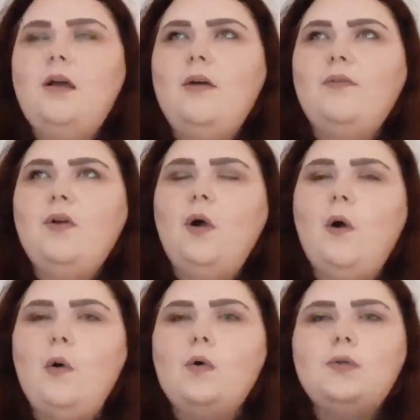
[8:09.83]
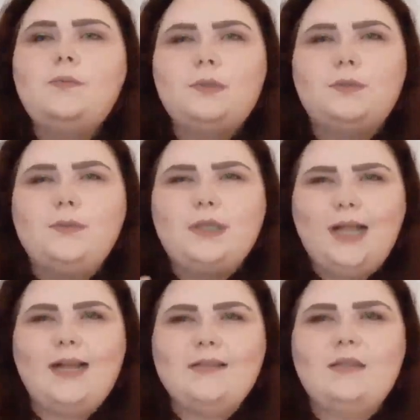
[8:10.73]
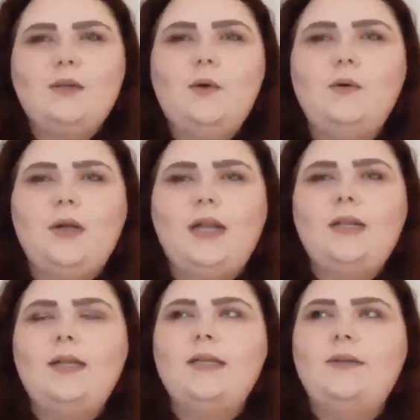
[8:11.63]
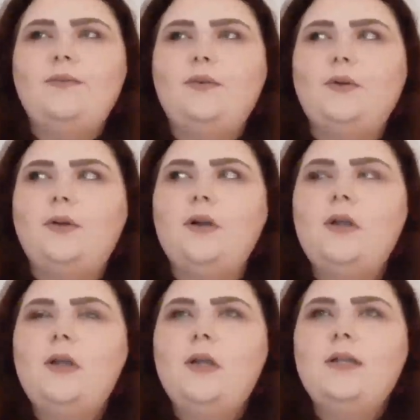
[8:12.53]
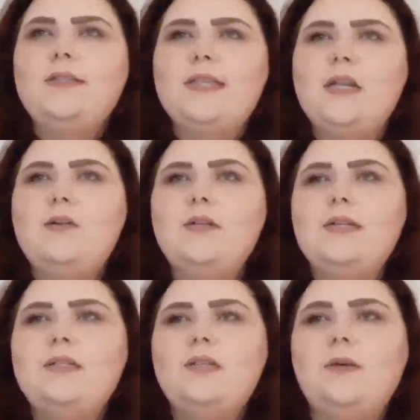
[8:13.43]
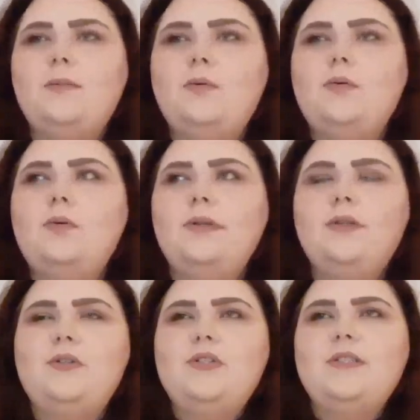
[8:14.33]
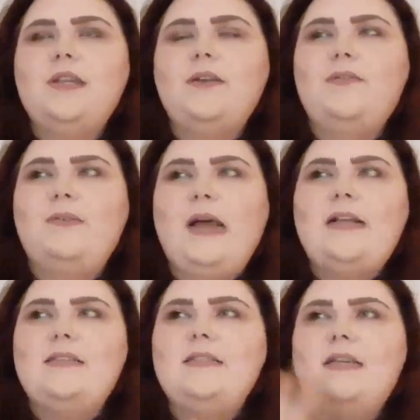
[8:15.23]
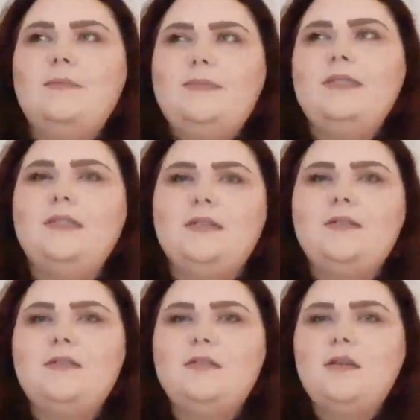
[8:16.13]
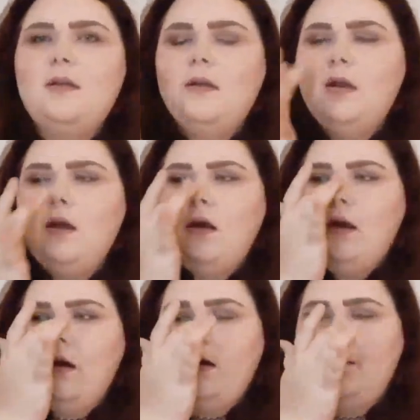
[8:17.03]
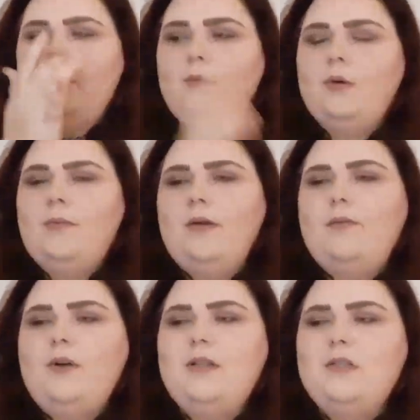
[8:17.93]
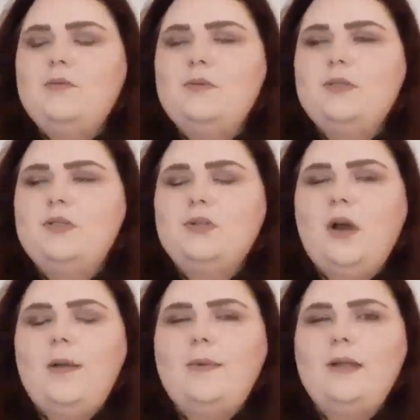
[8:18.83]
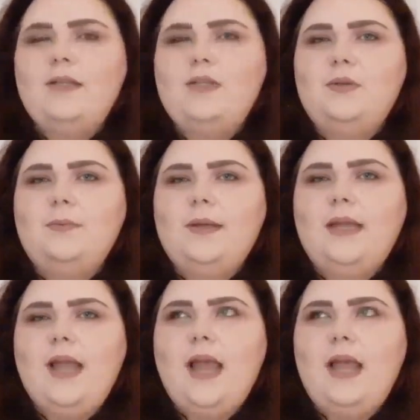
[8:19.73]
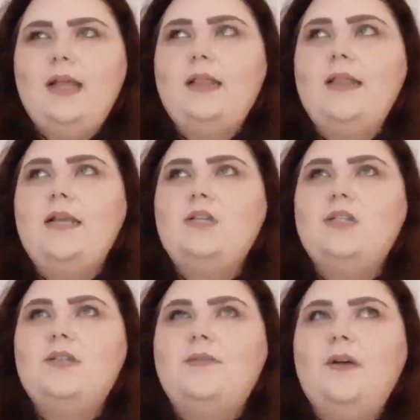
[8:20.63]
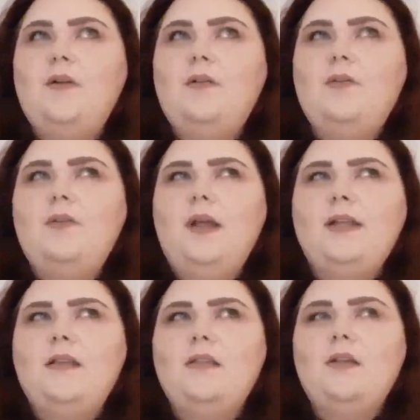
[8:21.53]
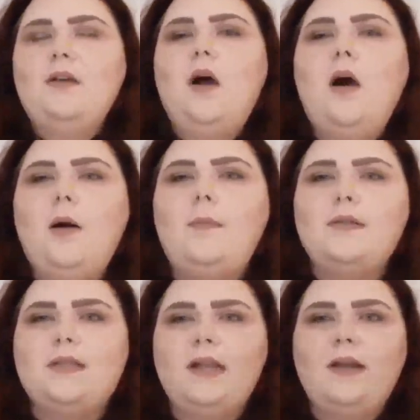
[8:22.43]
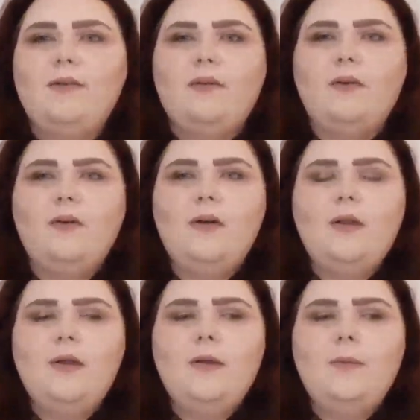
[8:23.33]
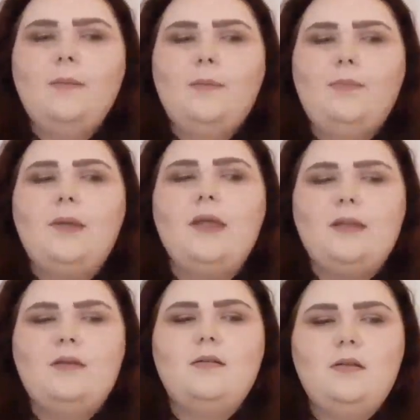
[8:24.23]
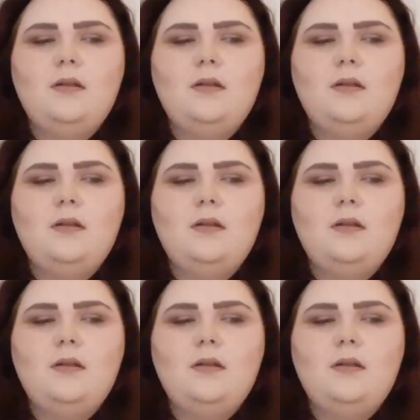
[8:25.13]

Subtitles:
of cold, but a relaxing cold, kind of like if you're settled into a pool and there's just like vast emptiness. One of my friends was describing it to me, and they just felt like the calmest they had ever been.